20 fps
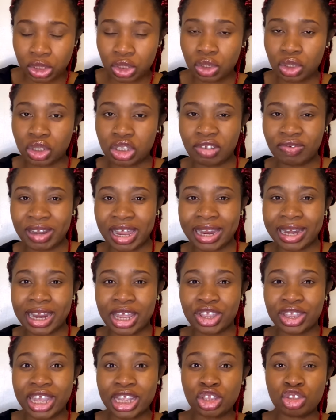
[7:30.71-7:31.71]
You know, stuff like that.
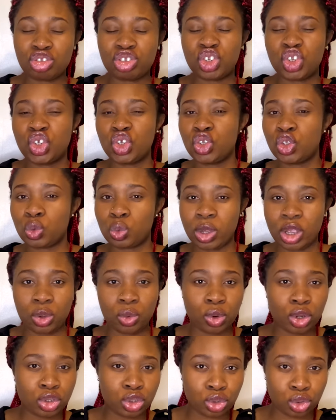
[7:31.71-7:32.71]
You get to choose where you
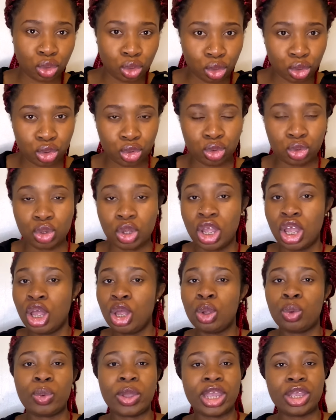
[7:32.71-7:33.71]
want to go to,
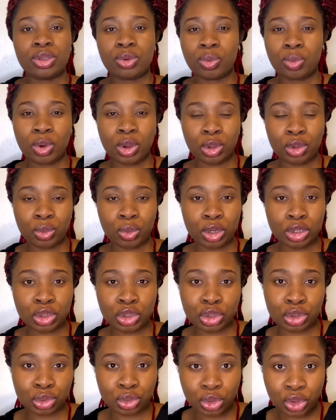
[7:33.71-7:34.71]
where you, what you want
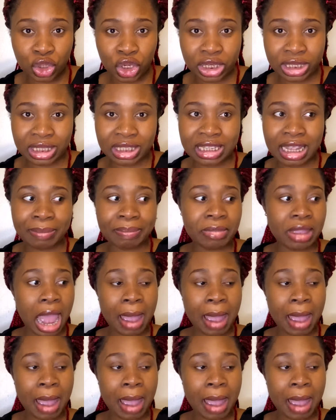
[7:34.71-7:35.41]
to do. Do you understand?